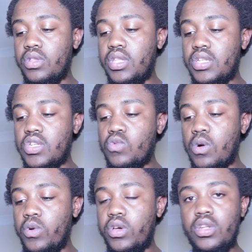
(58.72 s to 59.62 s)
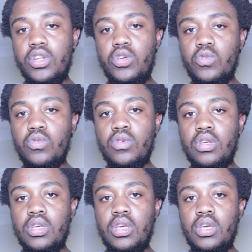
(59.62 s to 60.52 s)
this is what we're going to do.
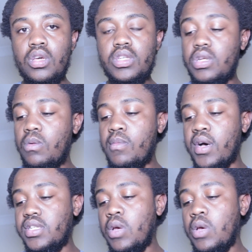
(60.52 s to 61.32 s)
Someone might